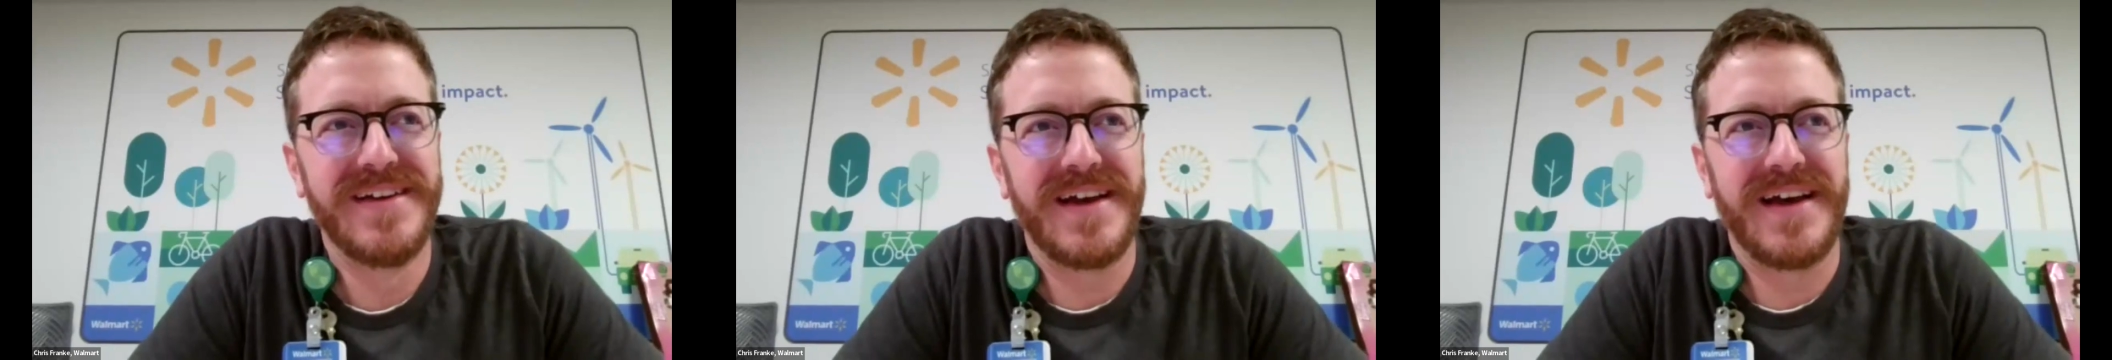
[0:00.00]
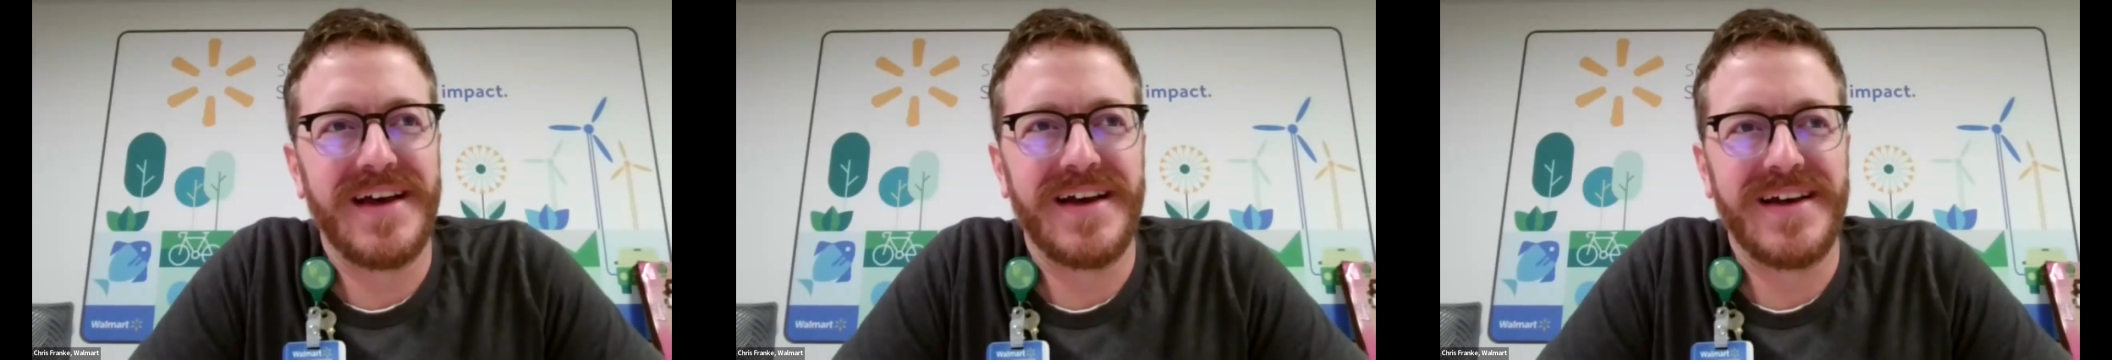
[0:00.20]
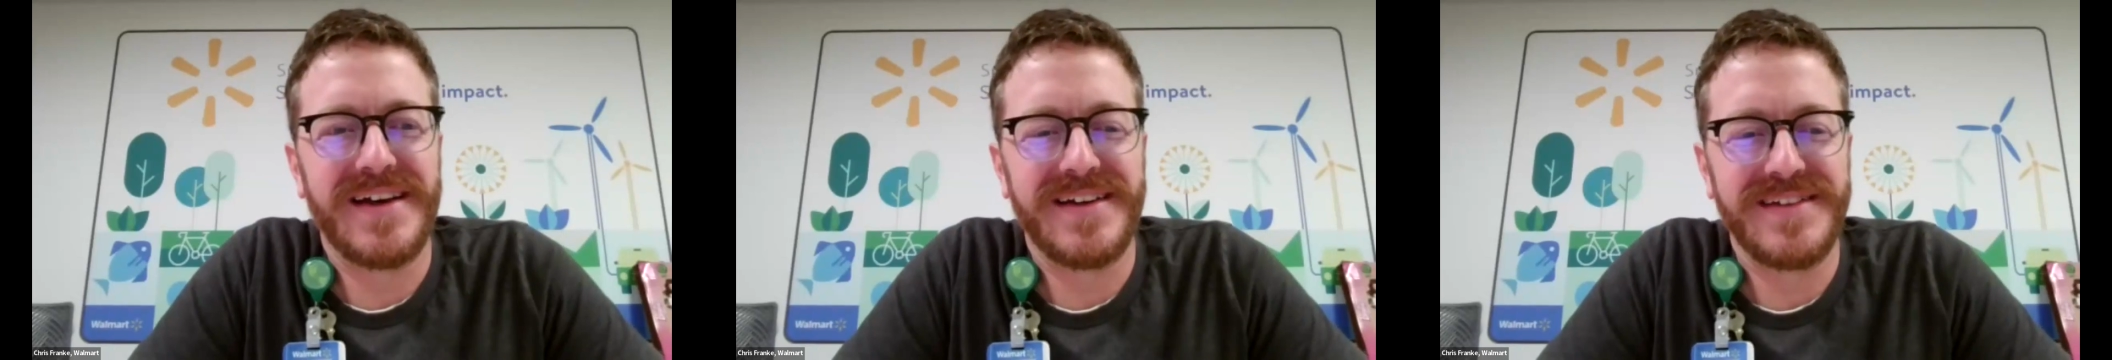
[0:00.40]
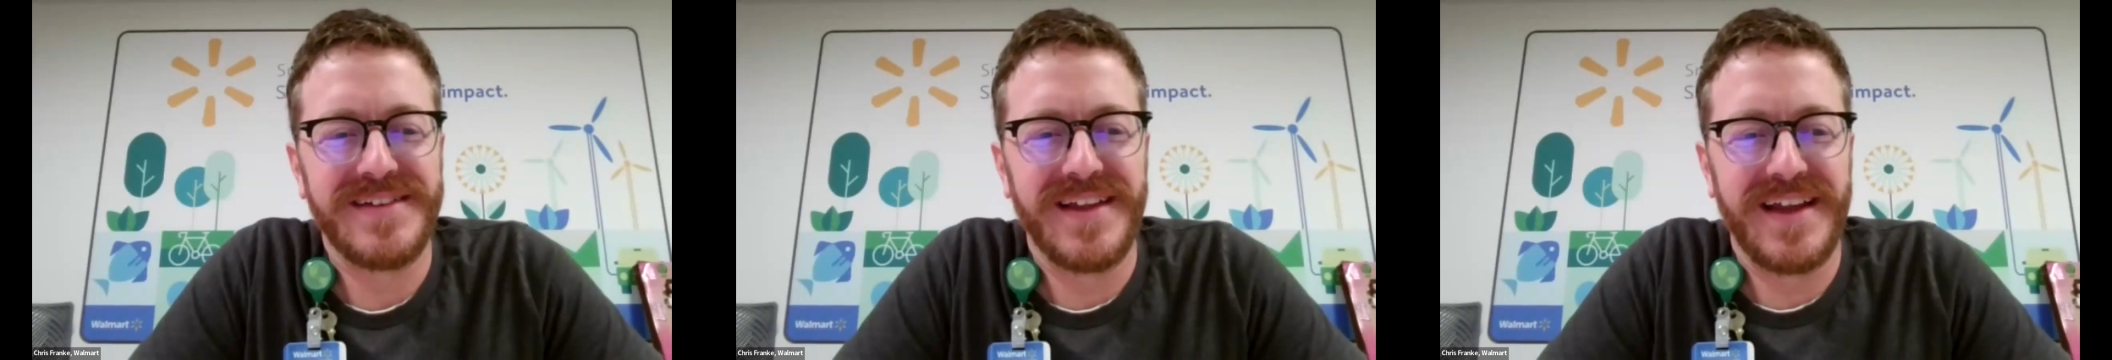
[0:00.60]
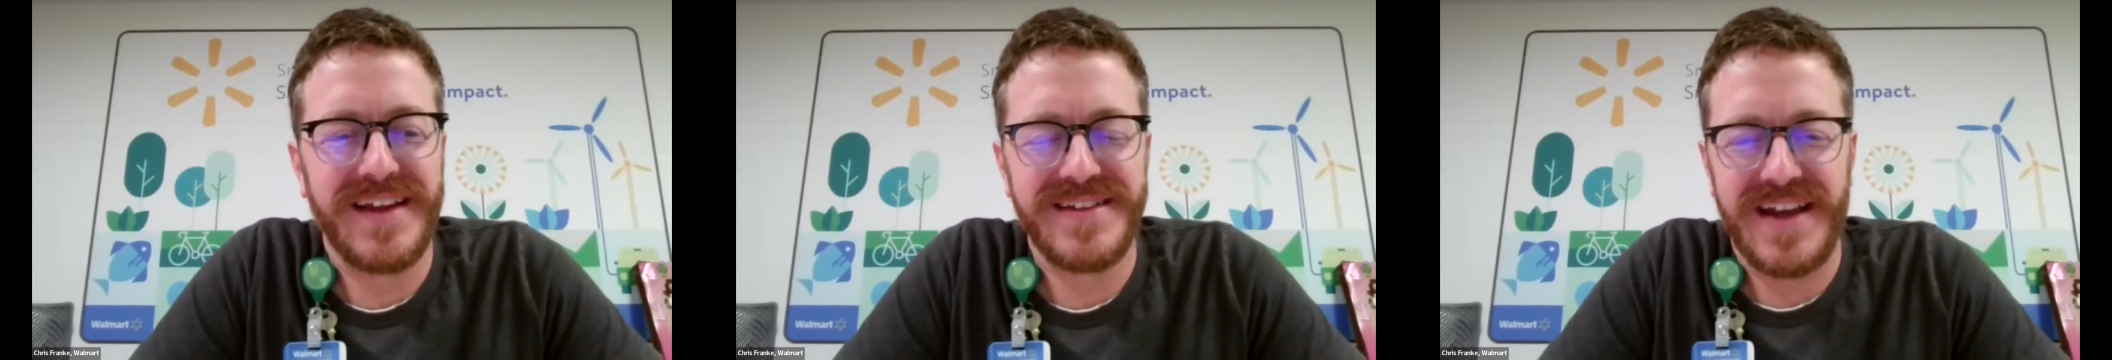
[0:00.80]

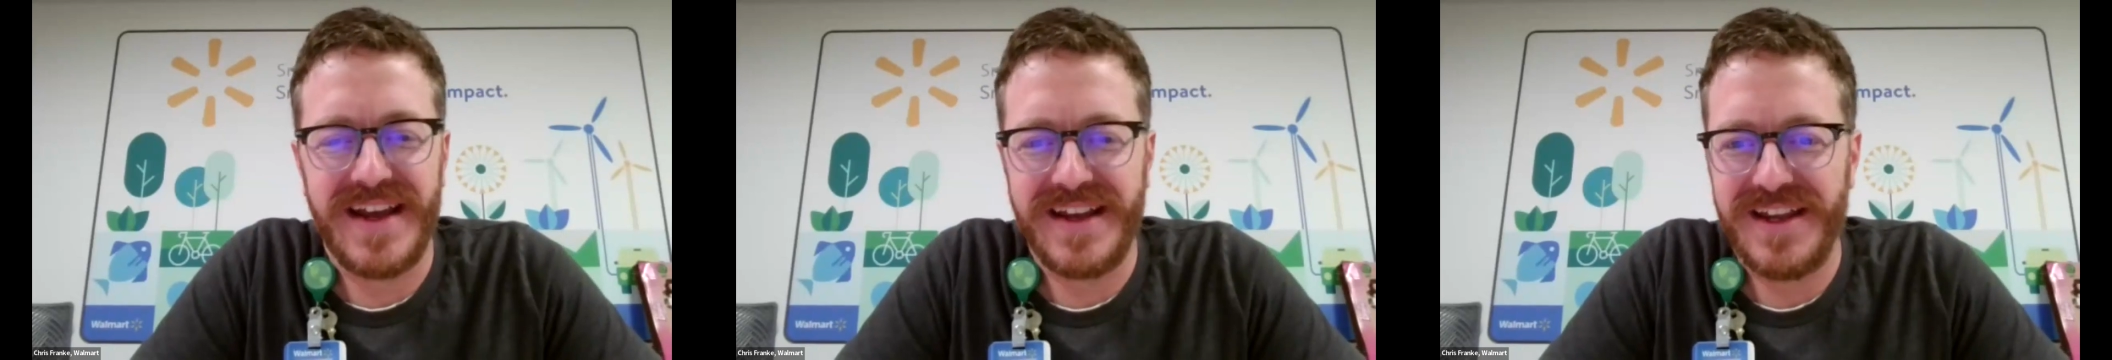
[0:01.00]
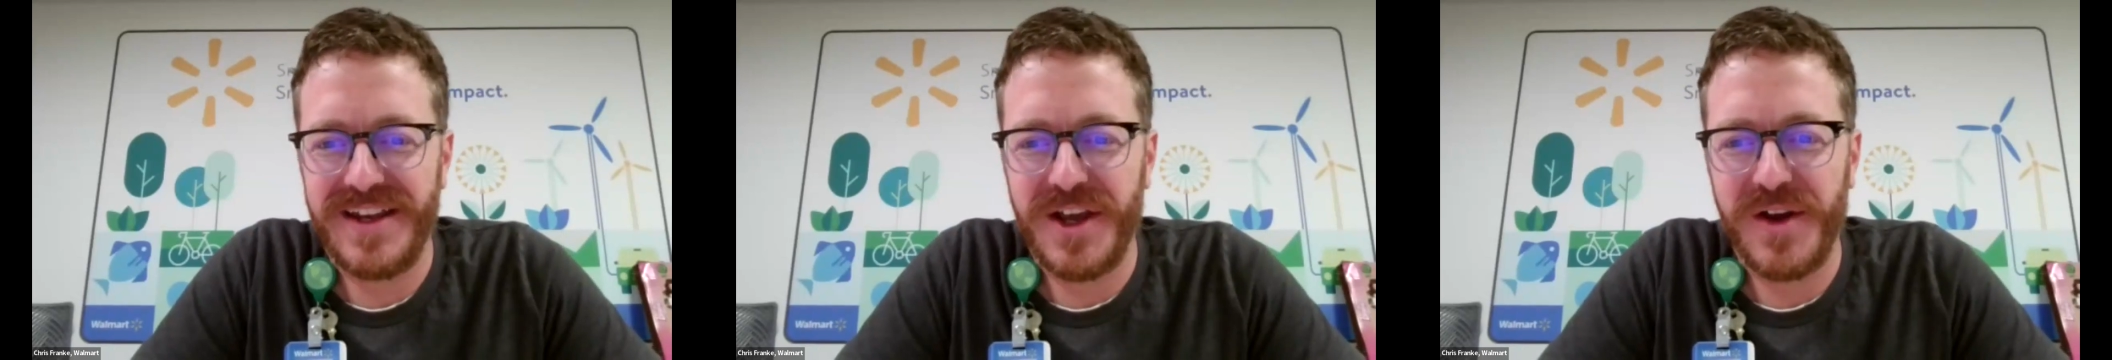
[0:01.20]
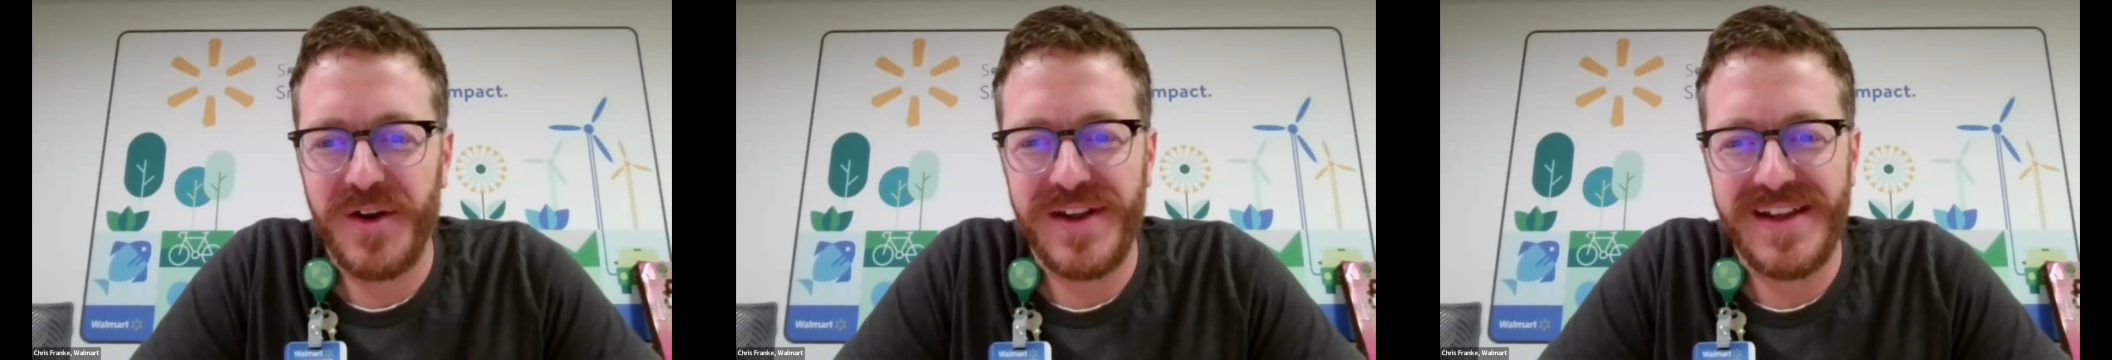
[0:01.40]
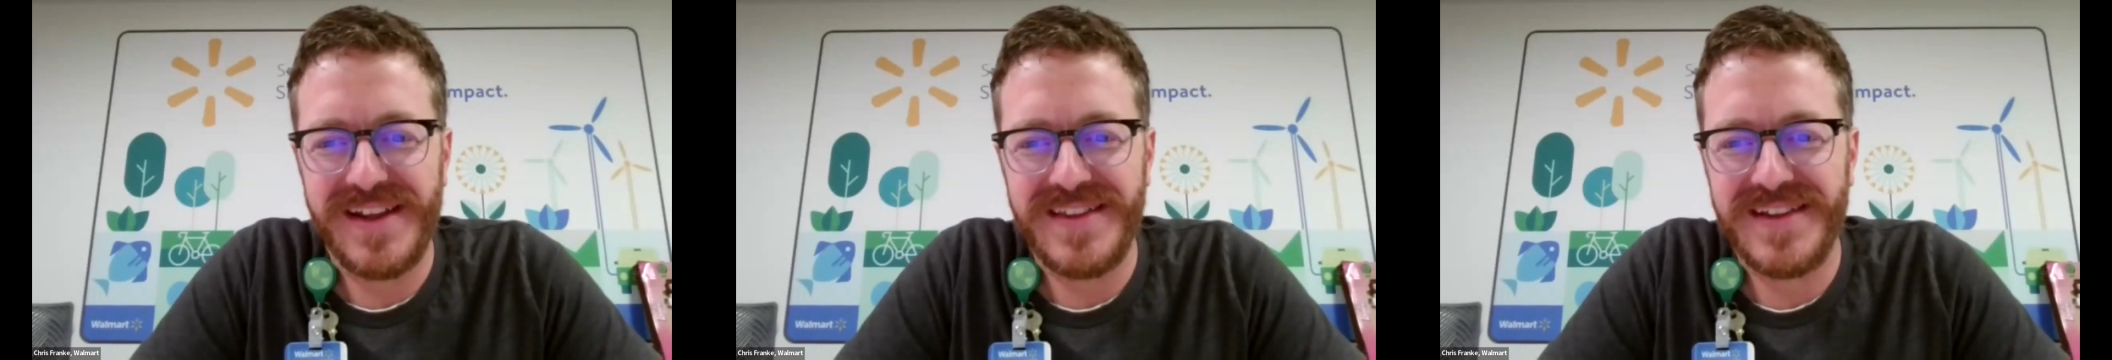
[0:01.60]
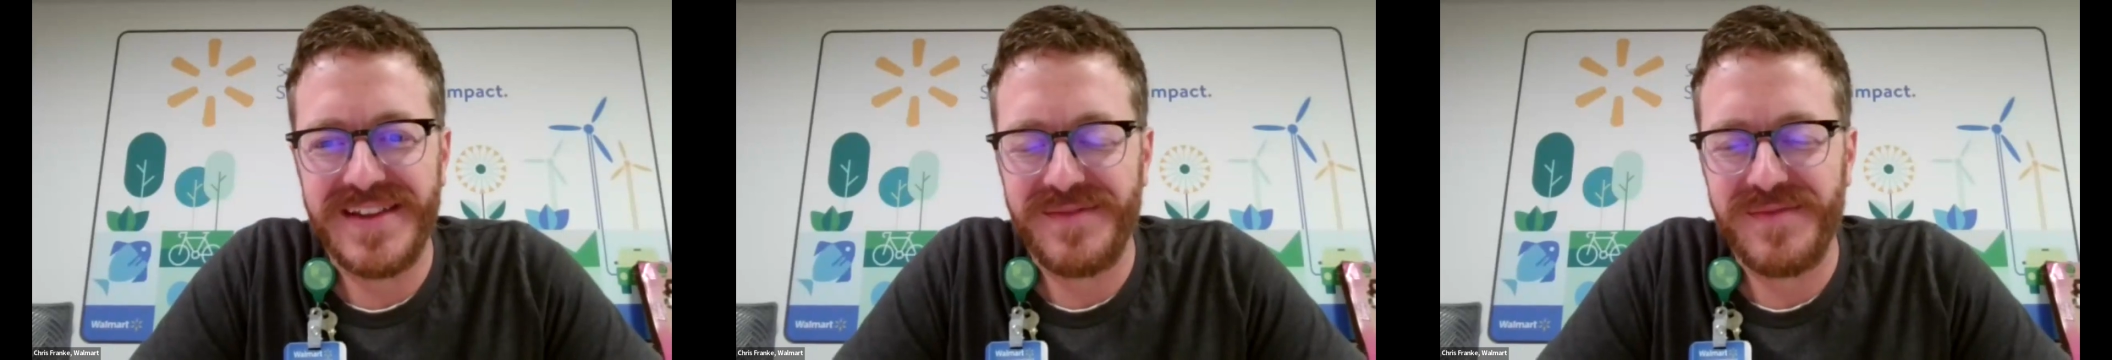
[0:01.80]
like Jackie
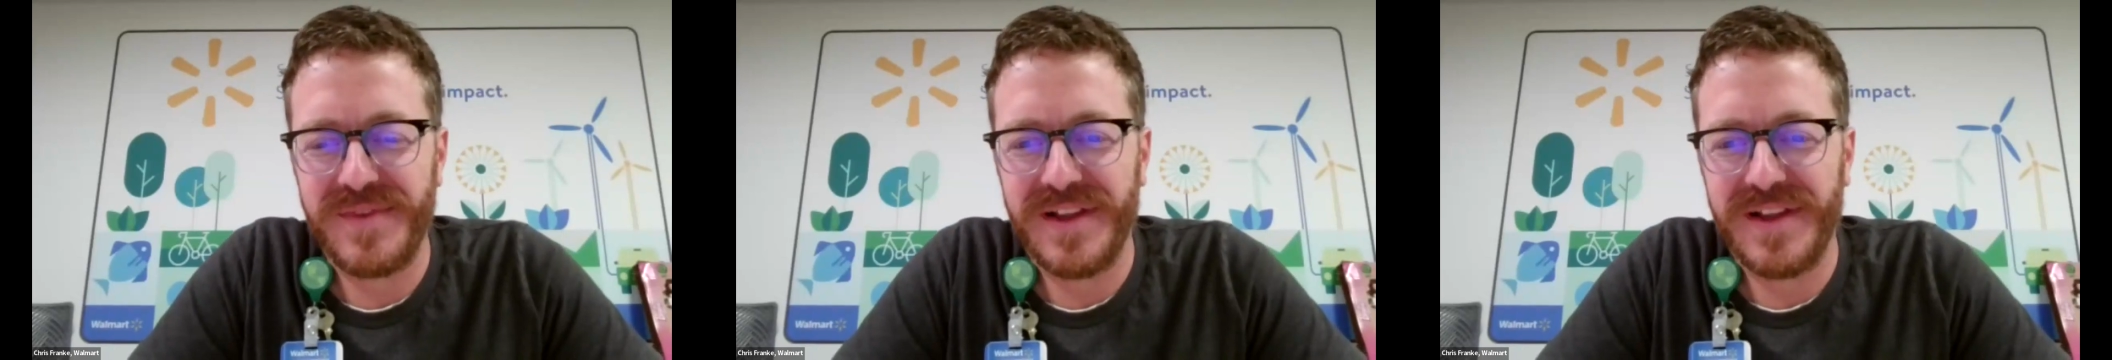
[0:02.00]
noted,